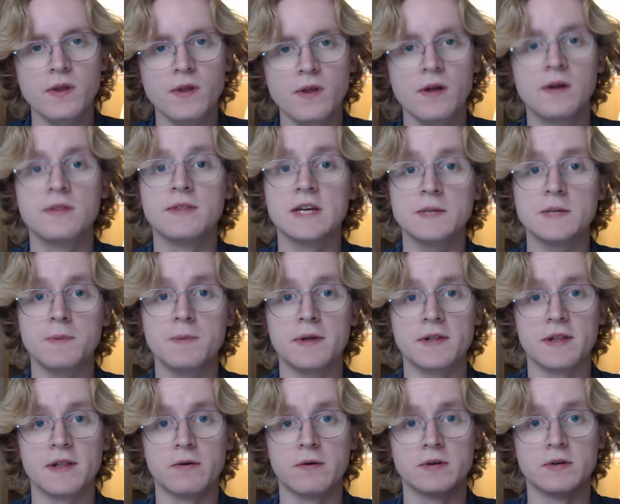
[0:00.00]
This meant
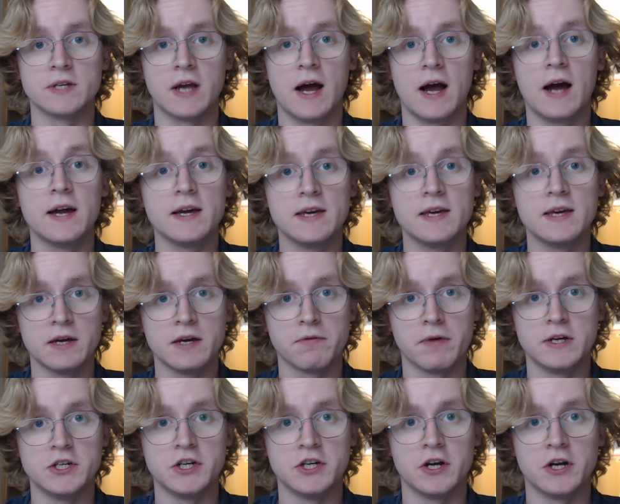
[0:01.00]
that there was a higher gear
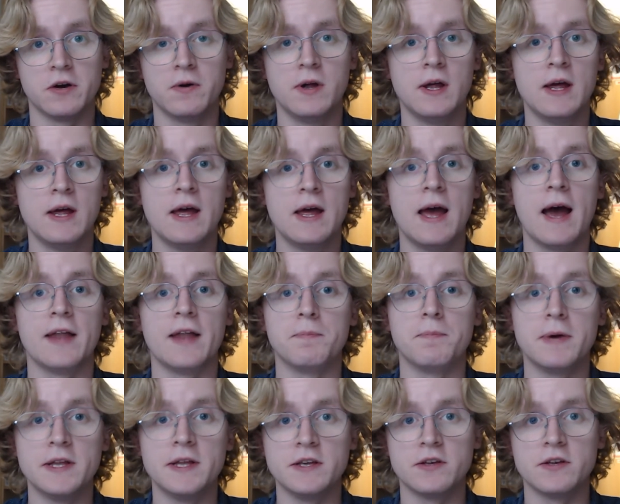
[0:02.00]
ratio and the
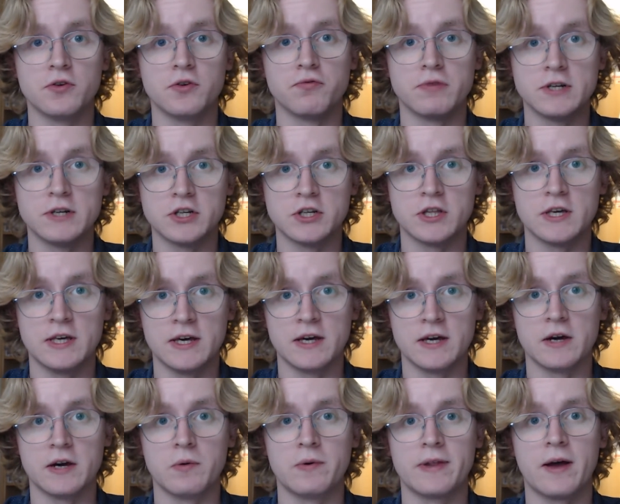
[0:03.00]
pinion could reach the
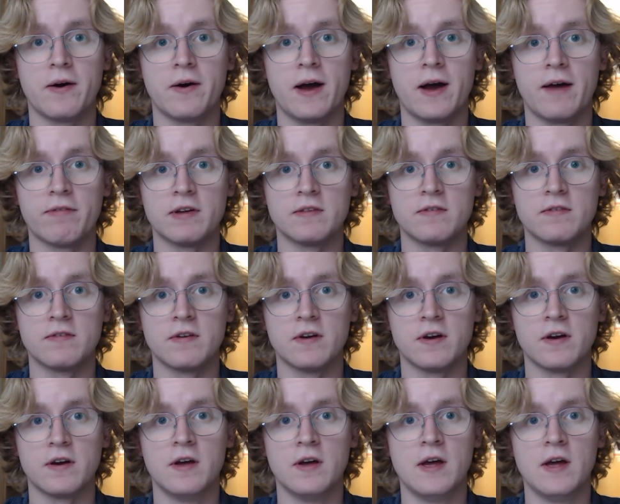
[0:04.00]
gear without having
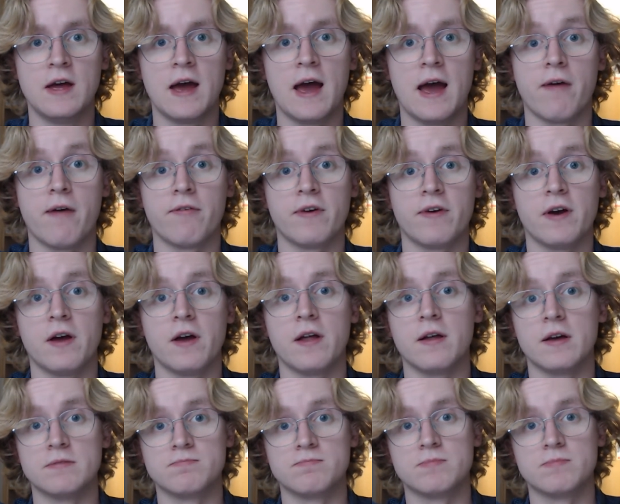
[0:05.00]
to have
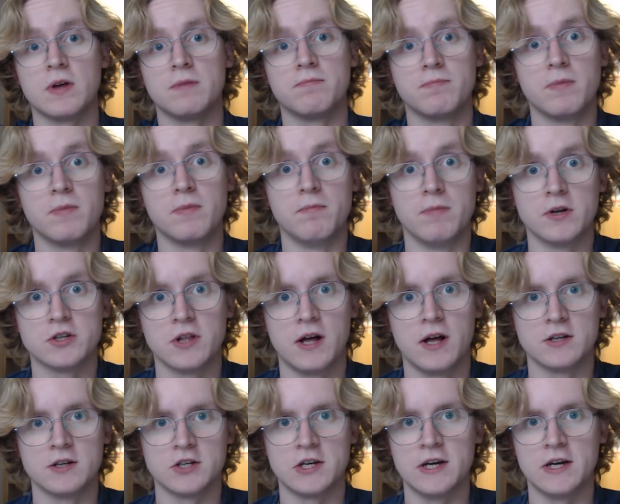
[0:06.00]
a much
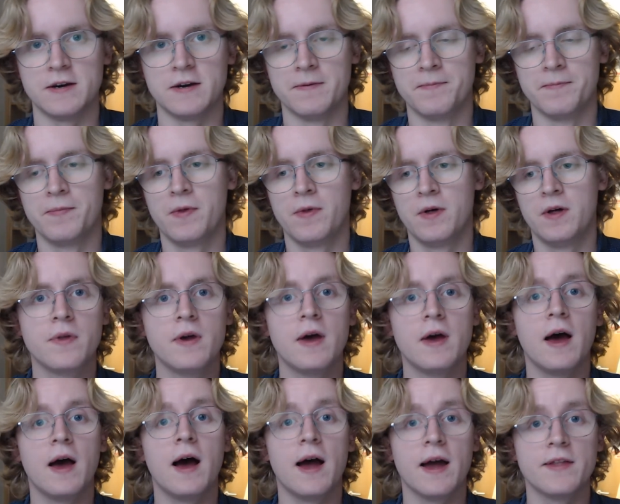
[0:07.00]
larger gear.
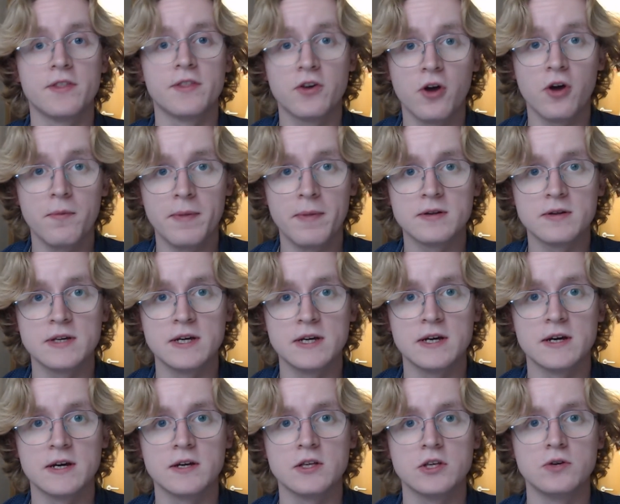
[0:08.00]
I had the compound
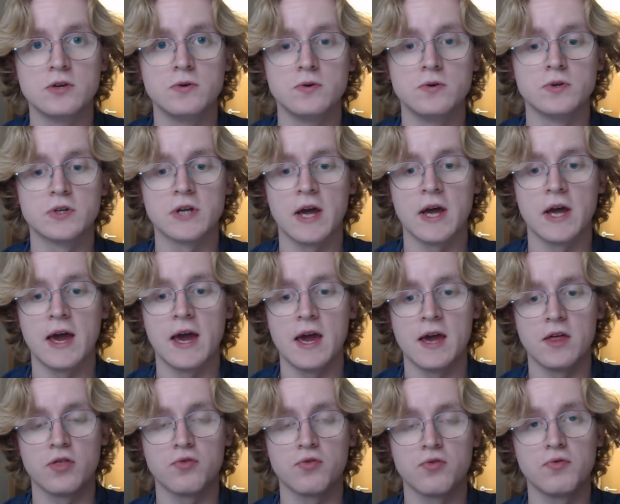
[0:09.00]
gear use
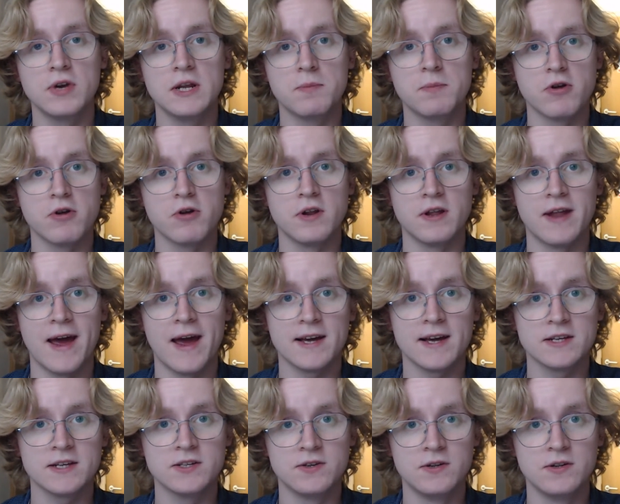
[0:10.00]
a 3D printed
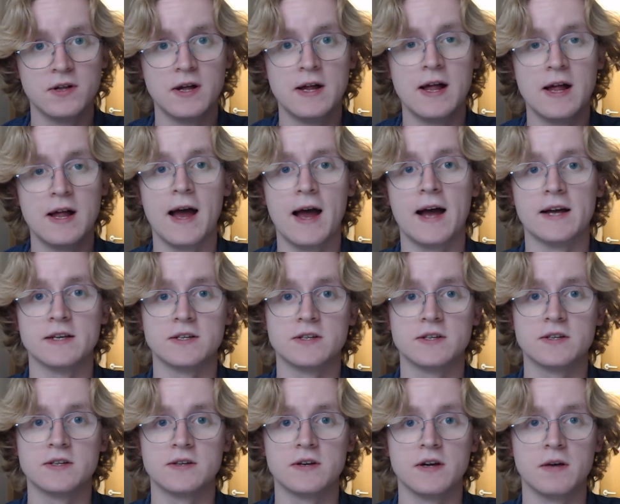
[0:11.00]
axle
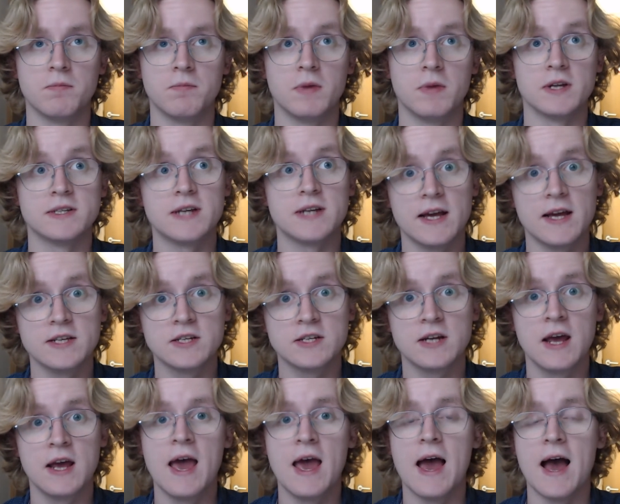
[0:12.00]
as a test,
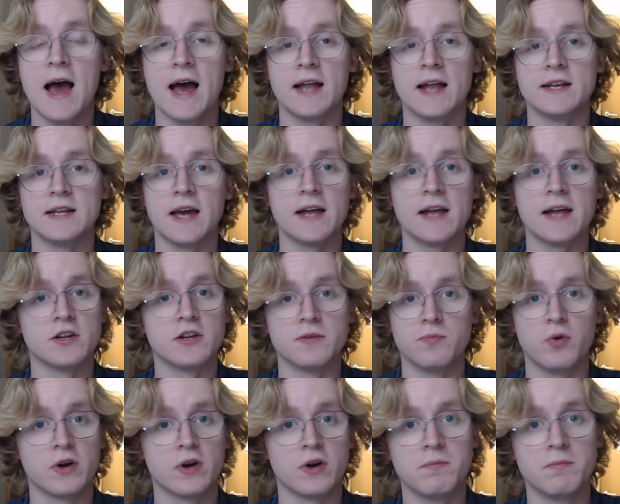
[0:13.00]
and it ended up
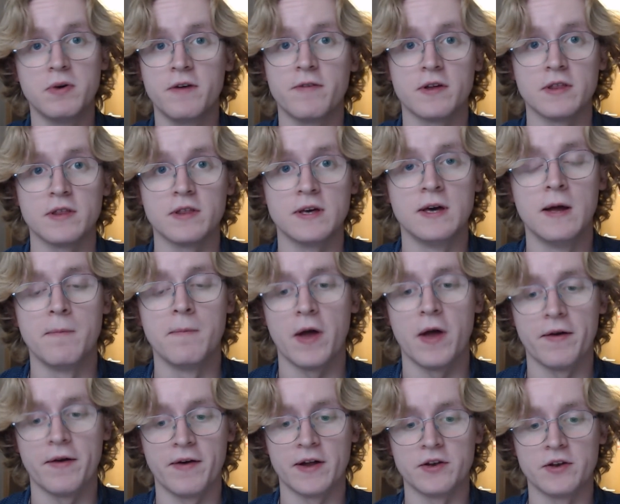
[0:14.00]
working perfectly.
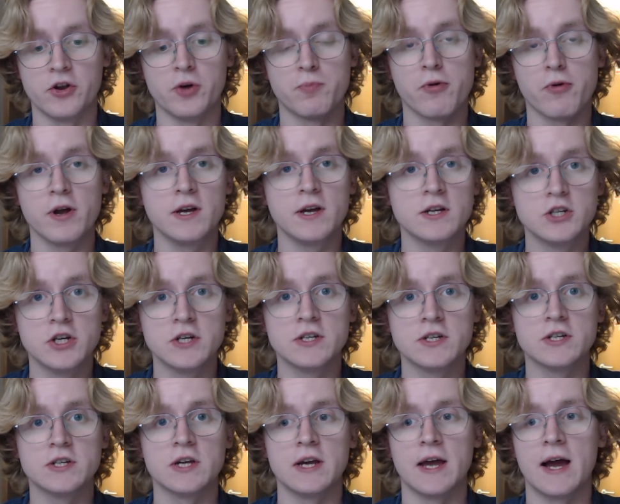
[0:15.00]
I've had no
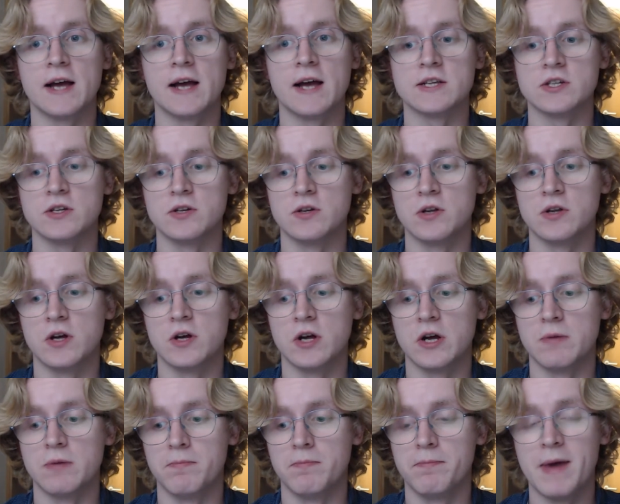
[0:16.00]
breakages, it hasn't
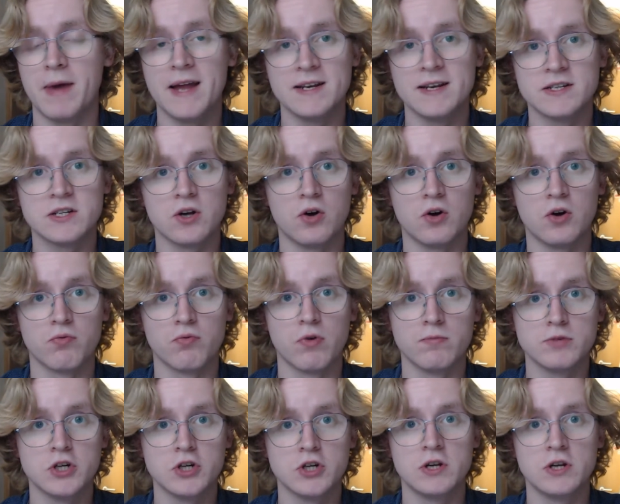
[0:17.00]
bent or
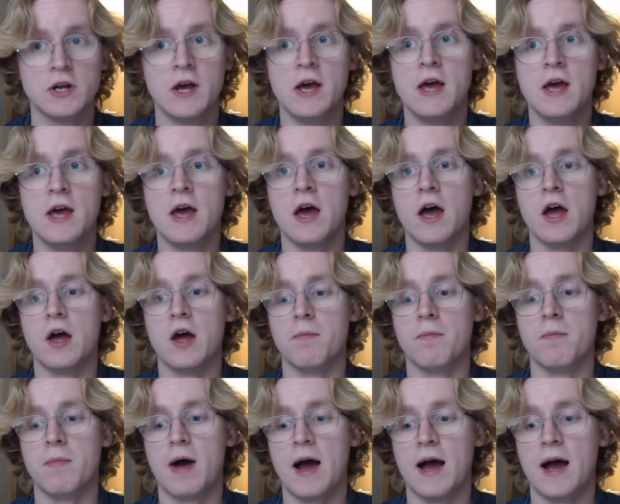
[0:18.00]
ruptured,
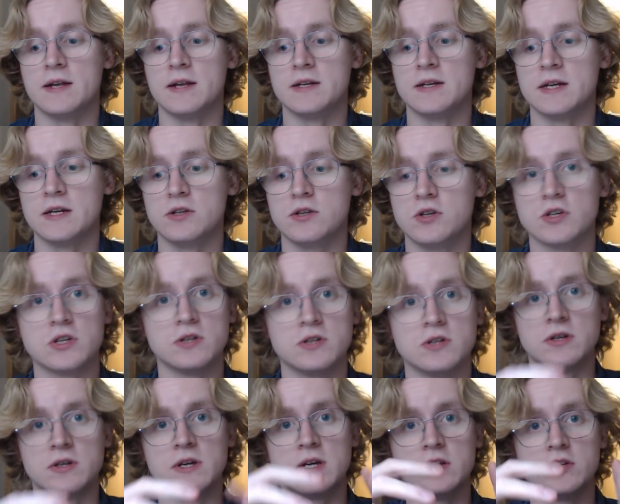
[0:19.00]
and it
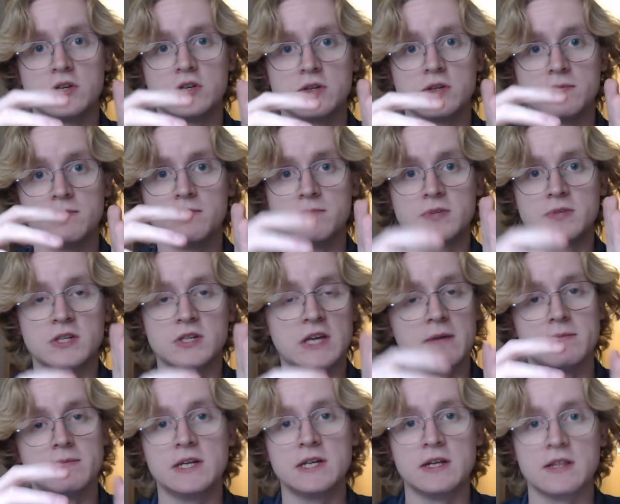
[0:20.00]
doesn't
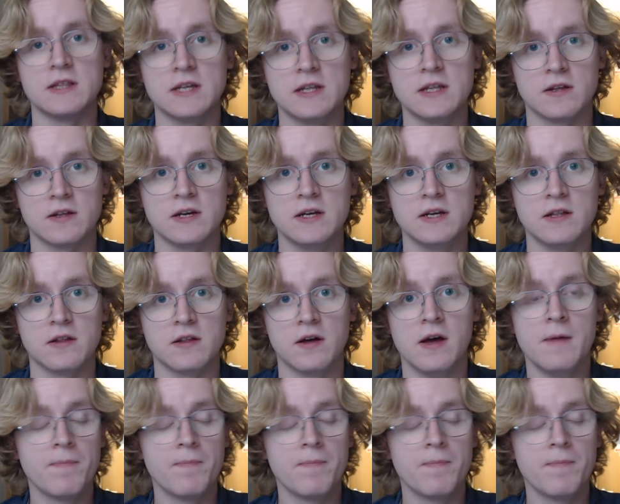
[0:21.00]
skip teeth either.